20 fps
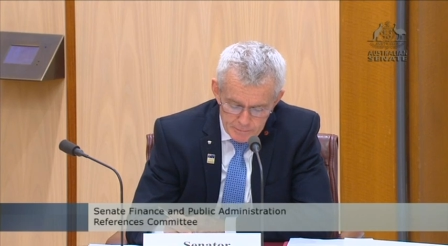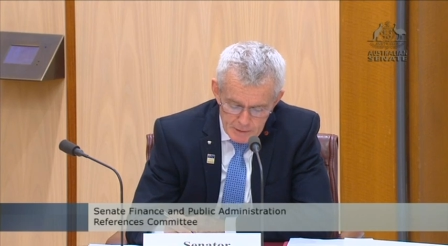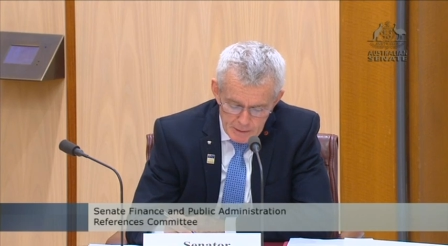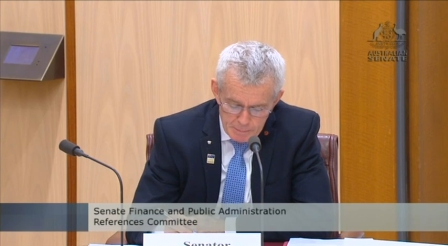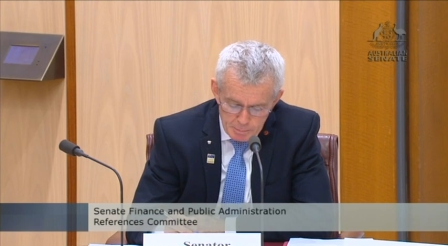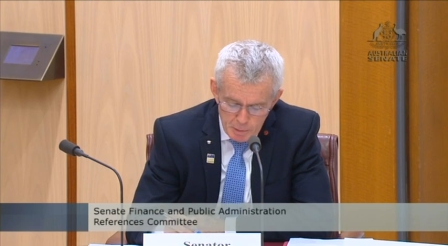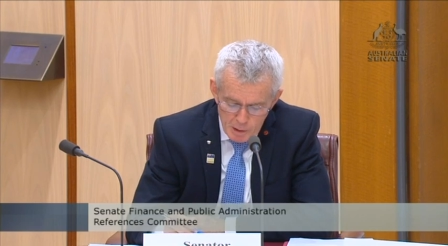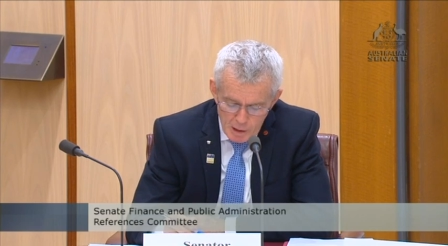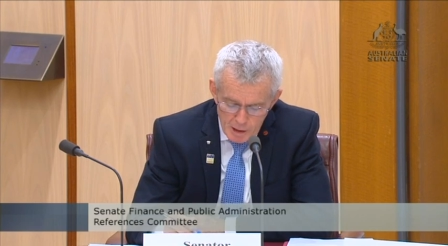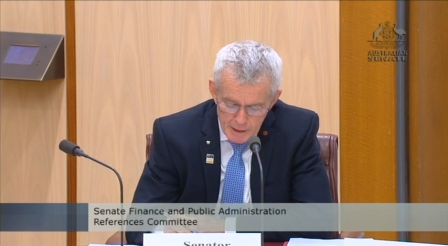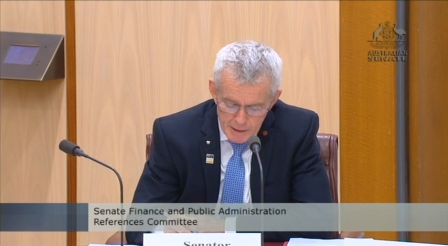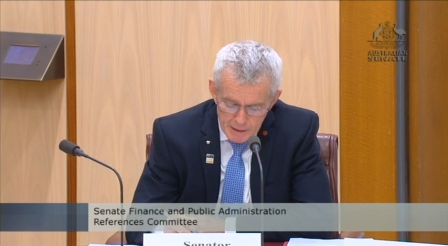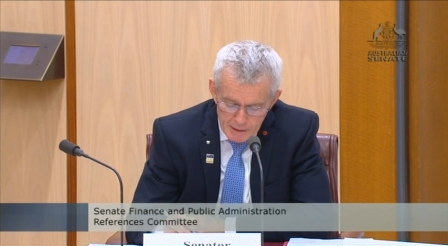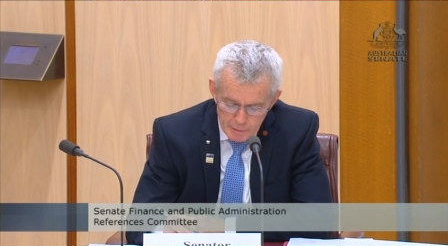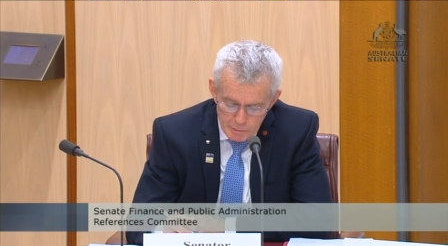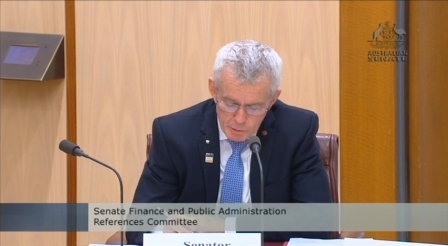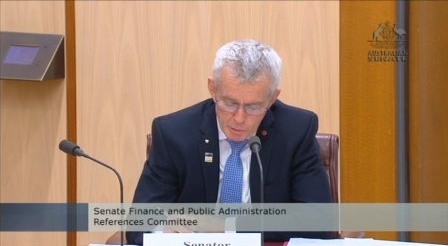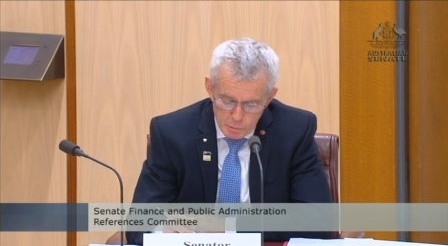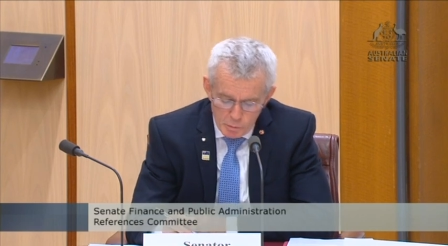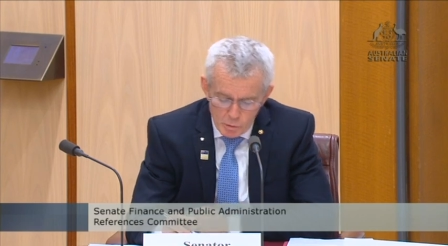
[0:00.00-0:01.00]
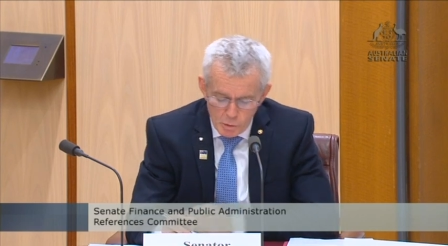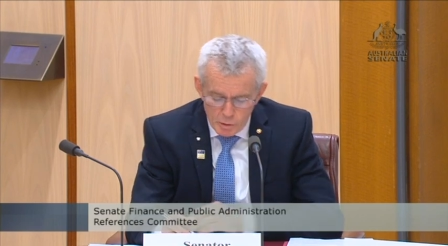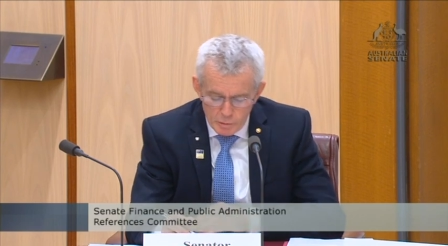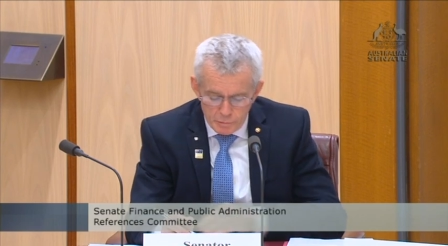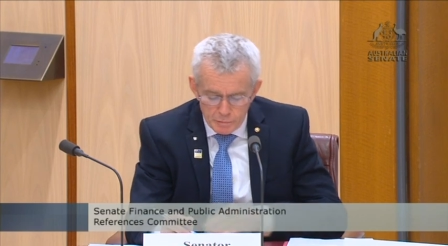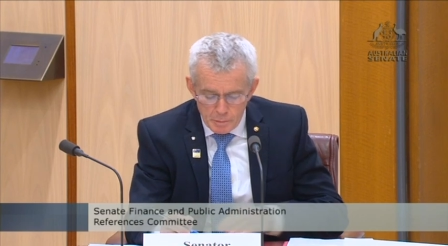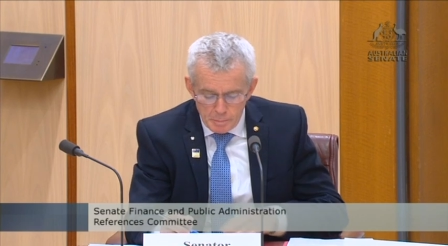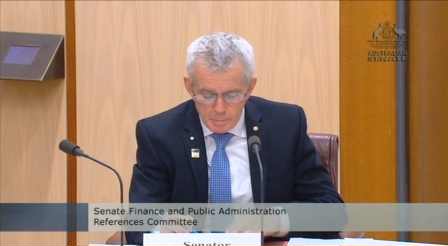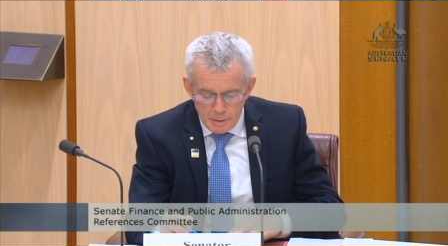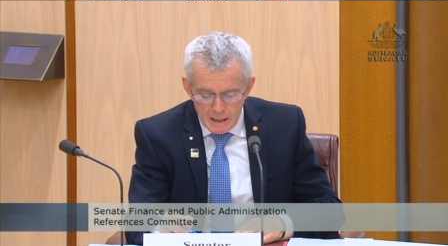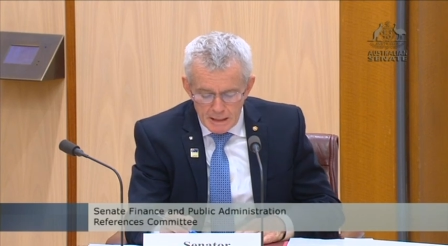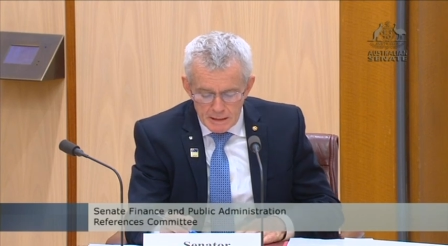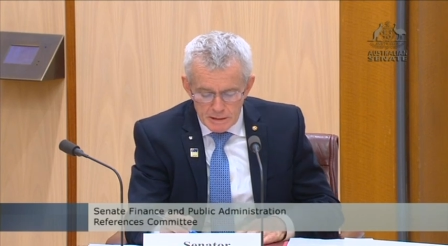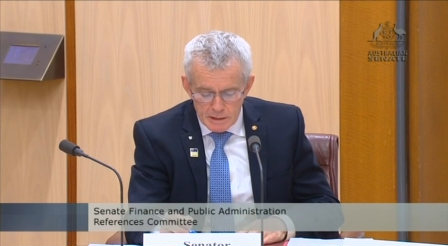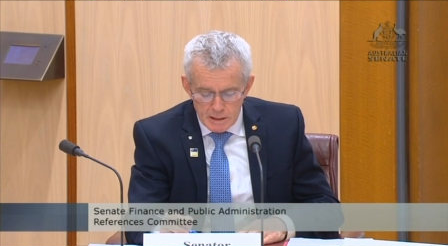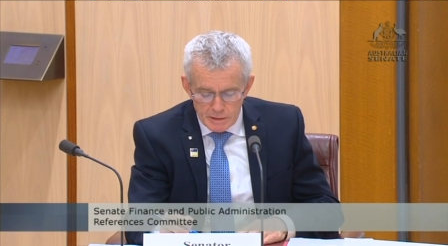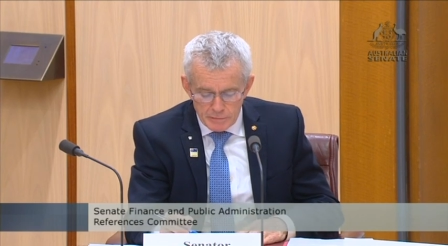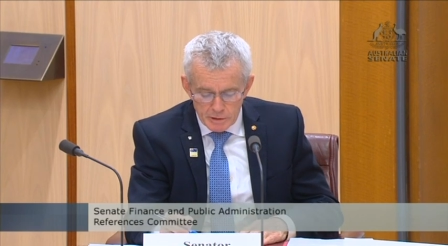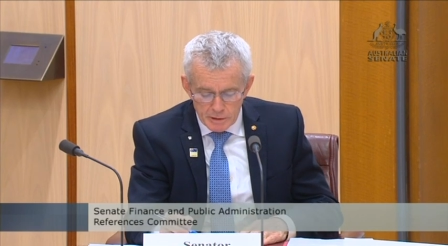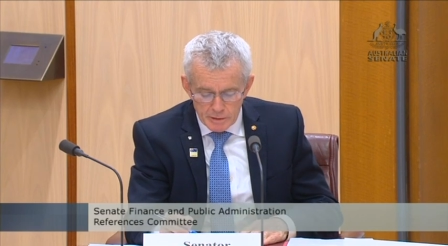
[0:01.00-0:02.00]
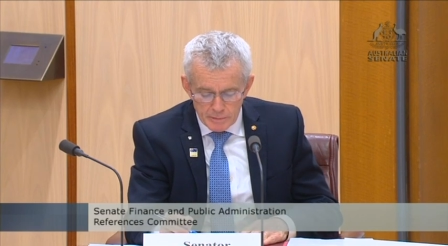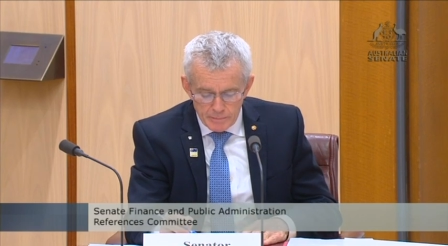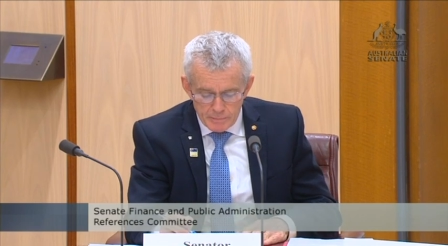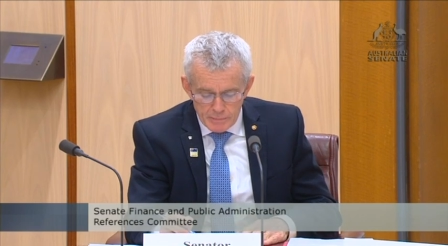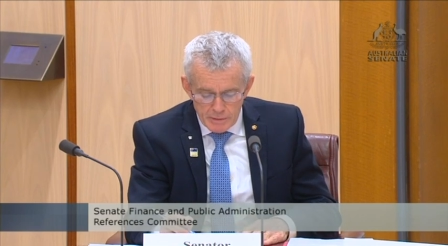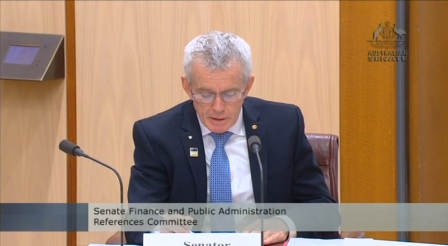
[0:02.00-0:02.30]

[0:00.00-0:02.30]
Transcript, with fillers: implying yes. a reward for past effort.